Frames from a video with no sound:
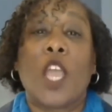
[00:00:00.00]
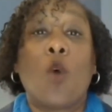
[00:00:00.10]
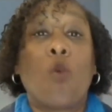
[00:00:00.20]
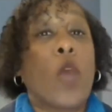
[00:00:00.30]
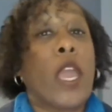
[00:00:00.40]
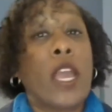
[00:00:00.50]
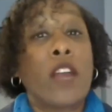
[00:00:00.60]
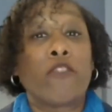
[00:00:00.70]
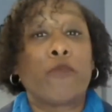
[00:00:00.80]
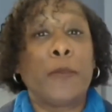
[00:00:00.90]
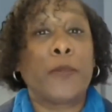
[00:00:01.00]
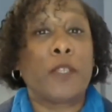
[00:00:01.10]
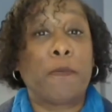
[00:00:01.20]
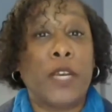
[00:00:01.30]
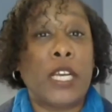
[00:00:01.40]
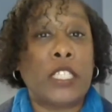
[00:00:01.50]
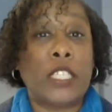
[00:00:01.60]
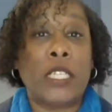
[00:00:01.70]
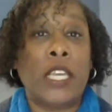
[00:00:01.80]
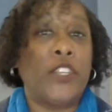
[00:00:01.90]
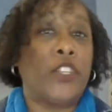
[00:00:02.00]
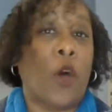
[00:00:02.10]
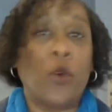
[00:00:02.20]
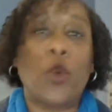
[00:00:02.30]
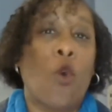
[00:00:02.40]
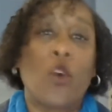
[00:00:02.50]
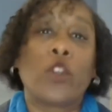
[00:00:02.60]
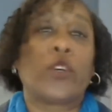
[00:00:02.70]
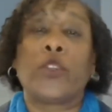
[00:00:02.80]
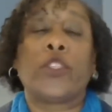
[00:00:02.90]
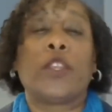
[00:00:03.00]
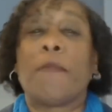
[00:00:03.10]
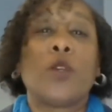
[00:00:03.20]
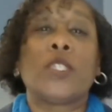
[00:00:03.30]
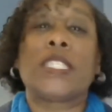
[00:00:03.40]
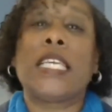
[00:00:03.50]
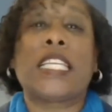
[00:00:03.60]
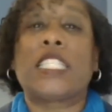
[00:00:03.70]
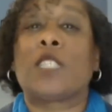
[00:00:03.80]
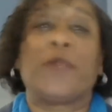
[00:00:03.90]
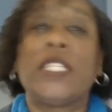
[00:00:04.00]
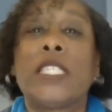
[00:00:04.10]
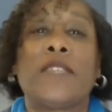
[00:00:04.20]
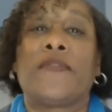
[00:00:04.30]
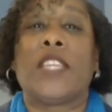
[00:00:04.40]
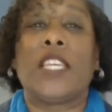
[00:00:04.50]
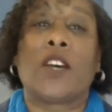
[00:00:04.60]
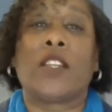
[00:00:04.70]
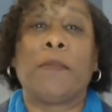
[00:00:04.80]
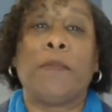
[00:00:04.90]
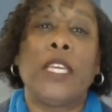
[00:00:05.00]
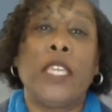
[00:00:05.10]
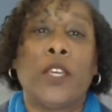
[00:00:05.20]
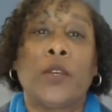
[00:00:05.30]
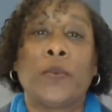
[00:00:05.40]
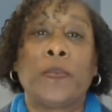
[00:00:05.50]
aware of people's budget and don't order the most expensive thing on the menu.